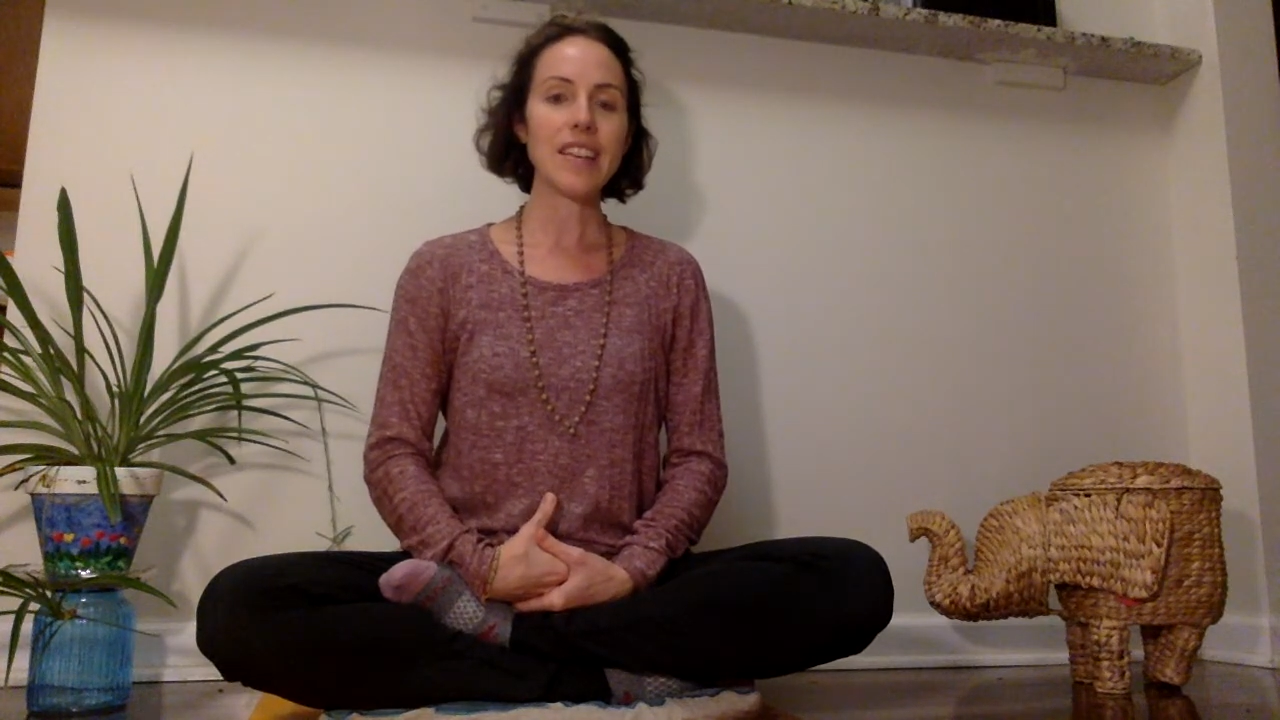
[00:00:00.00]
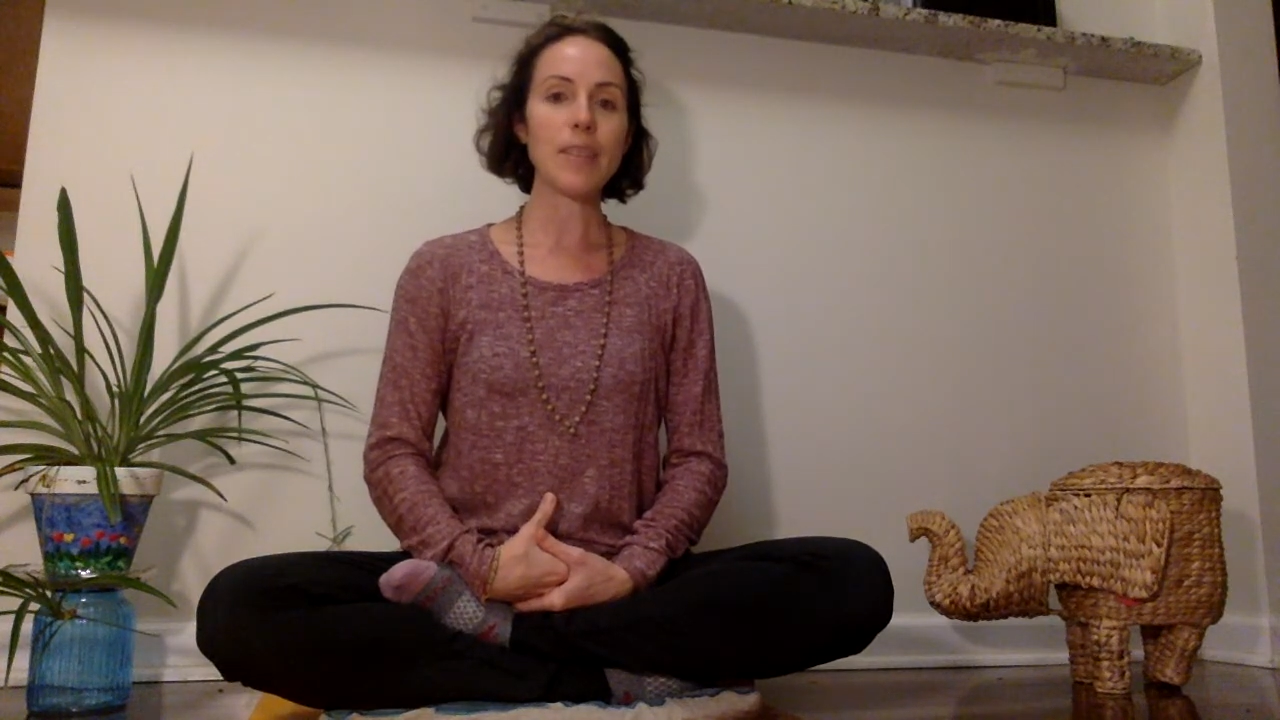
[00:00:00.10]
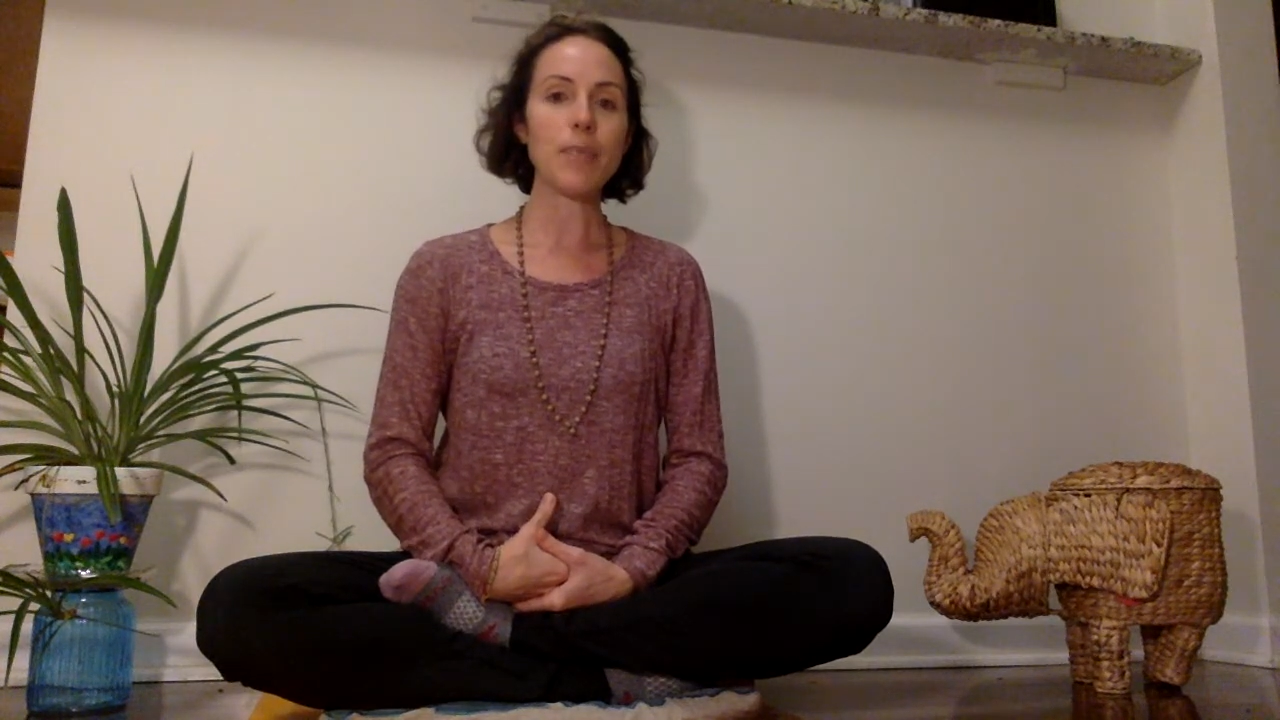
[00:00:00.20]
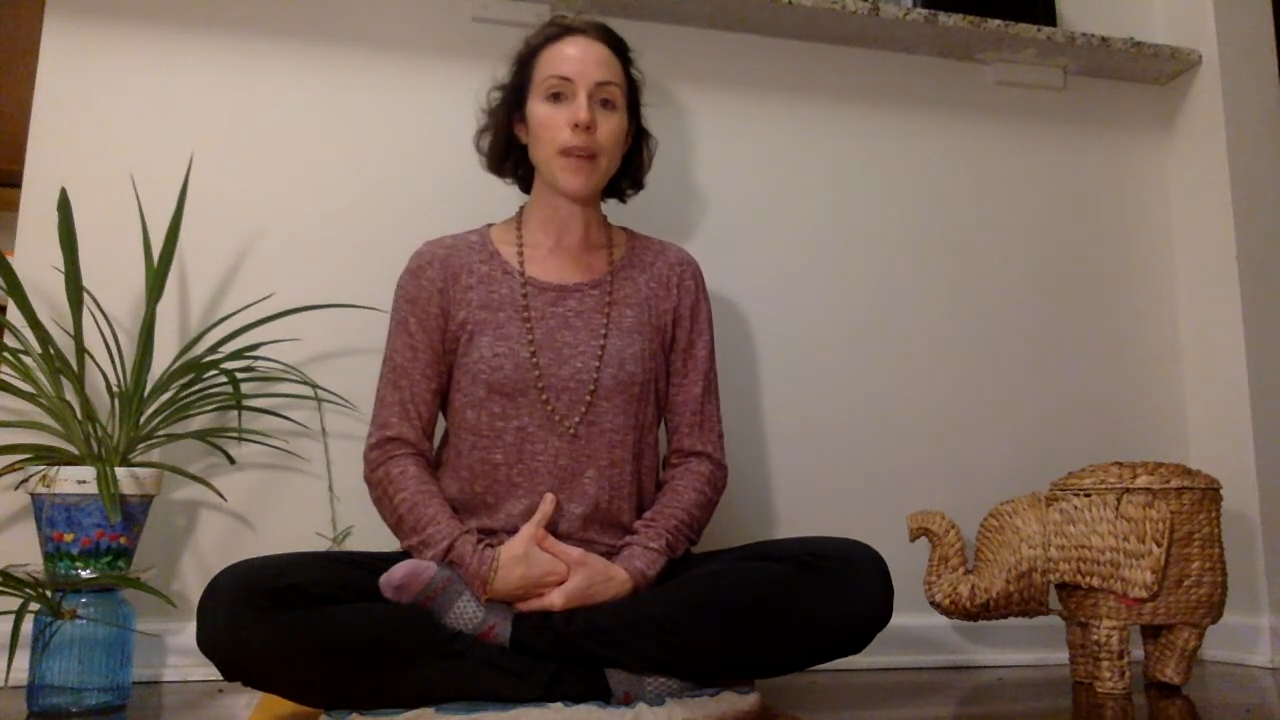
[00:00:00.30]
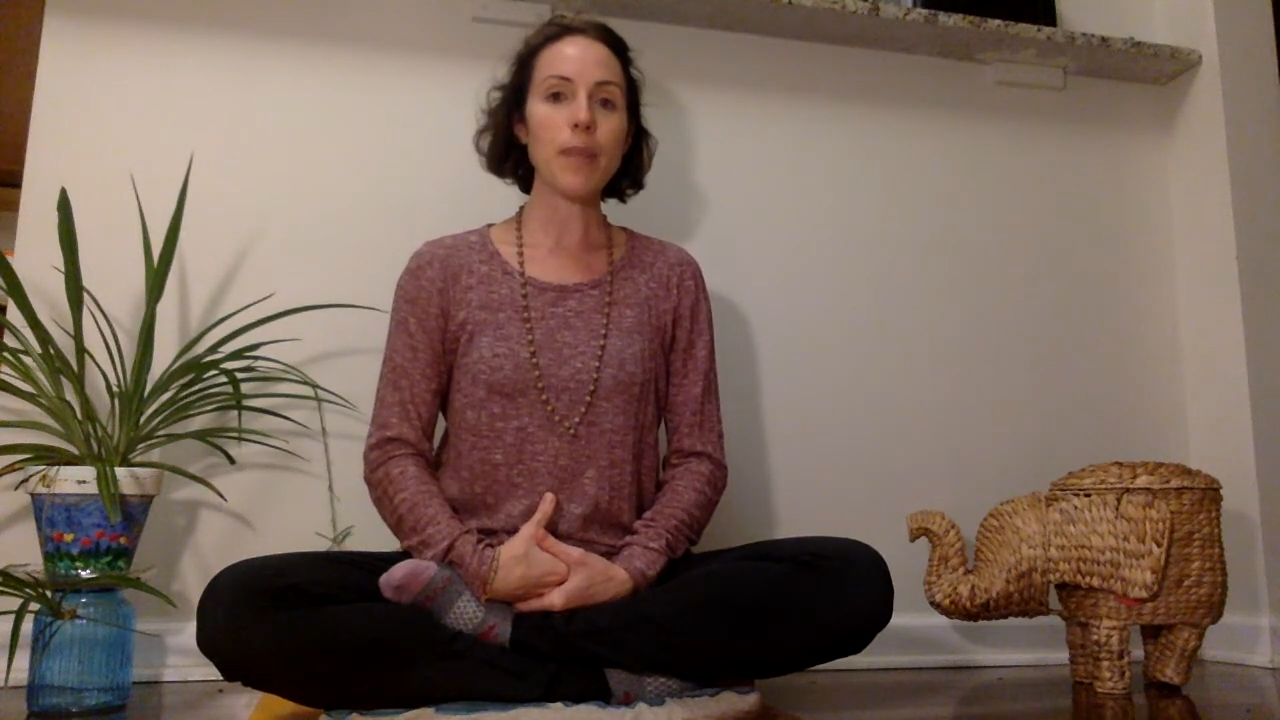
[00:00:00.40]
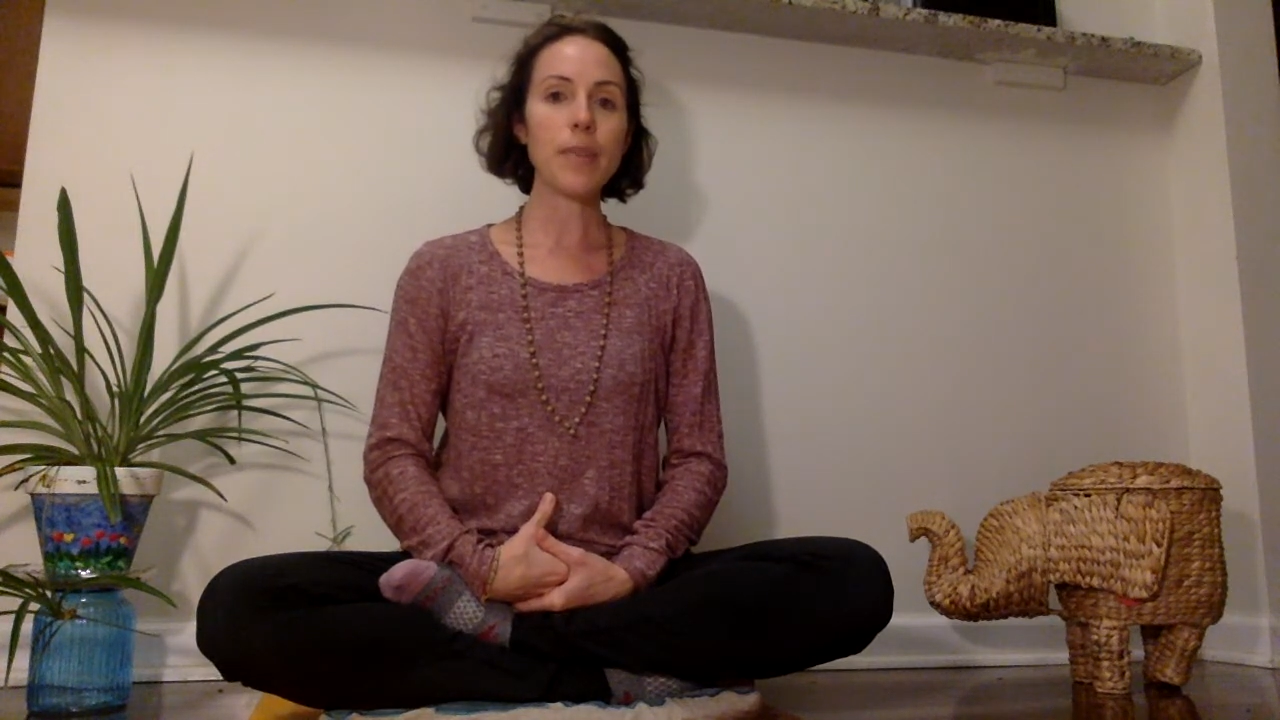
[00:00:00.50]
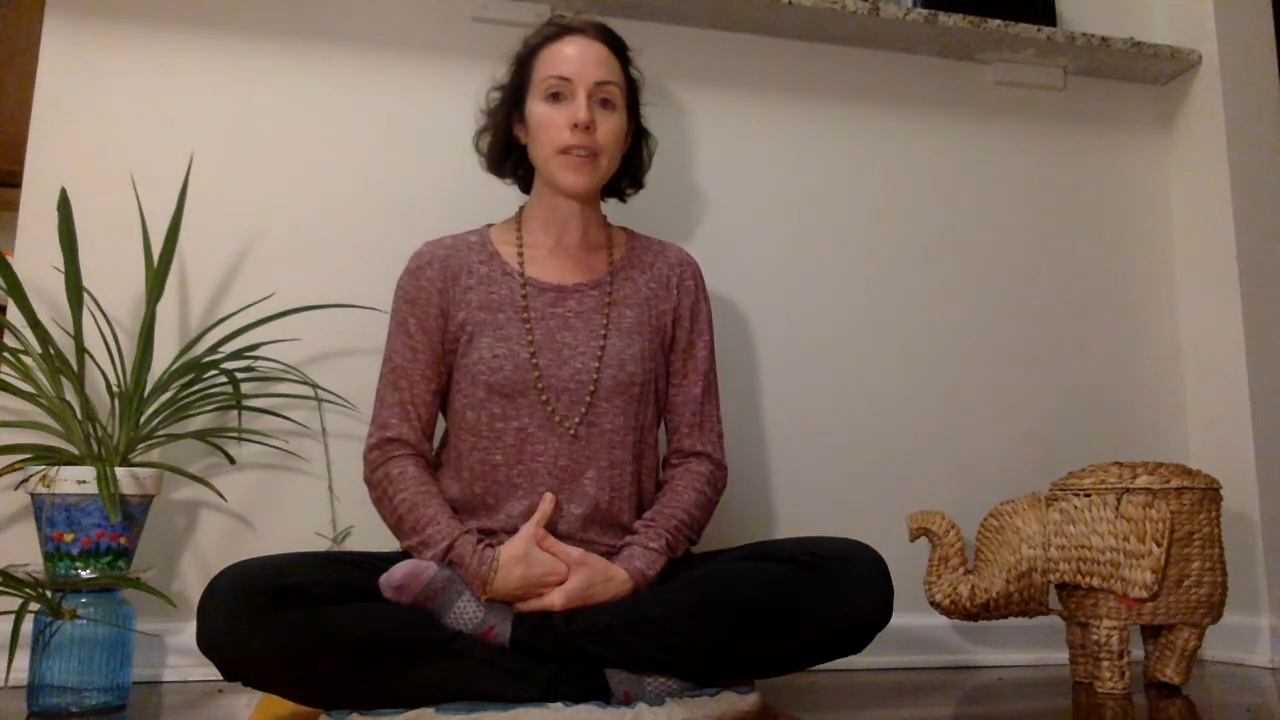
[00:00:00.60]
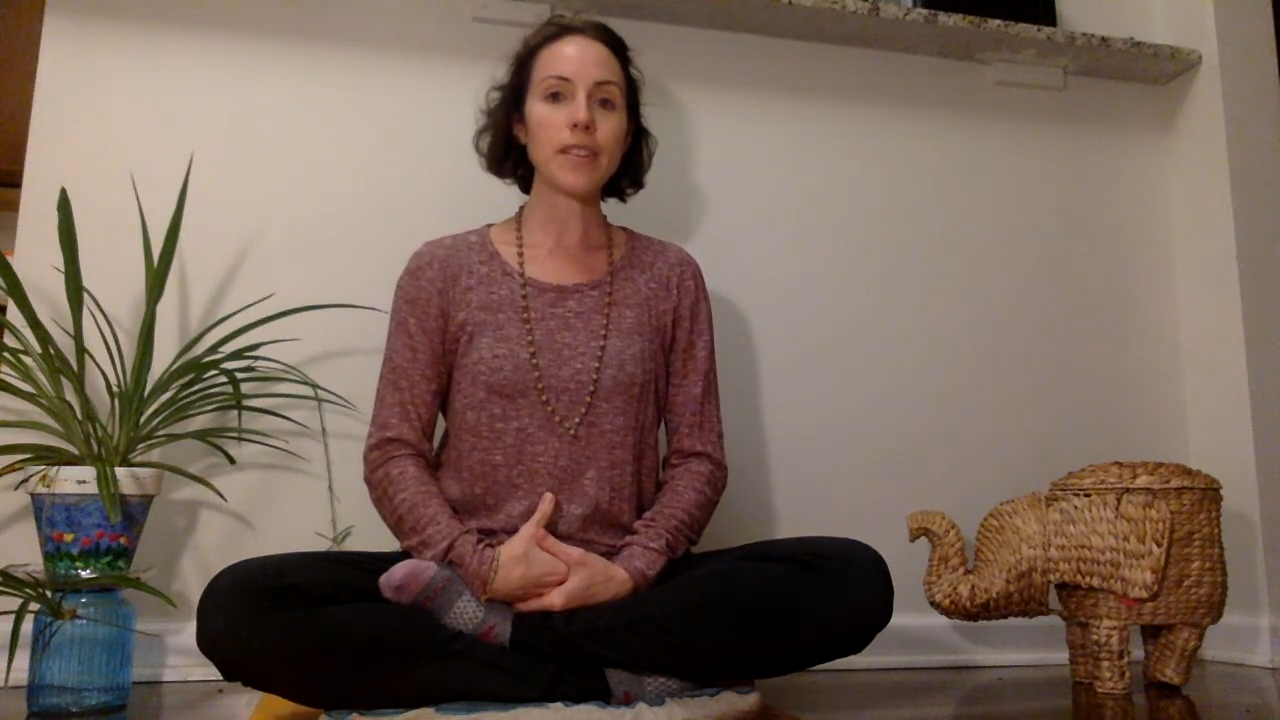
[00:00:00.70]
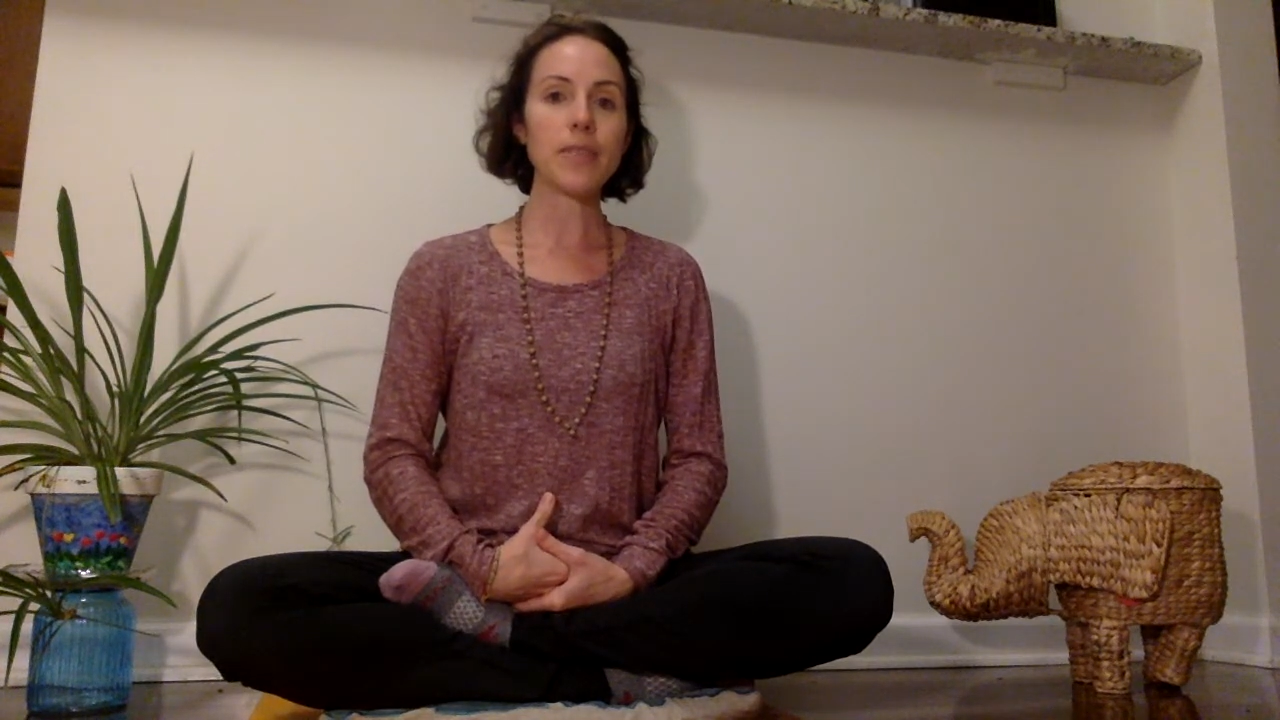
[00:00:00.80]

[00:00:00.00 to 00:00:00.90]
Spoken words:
the Brahmari is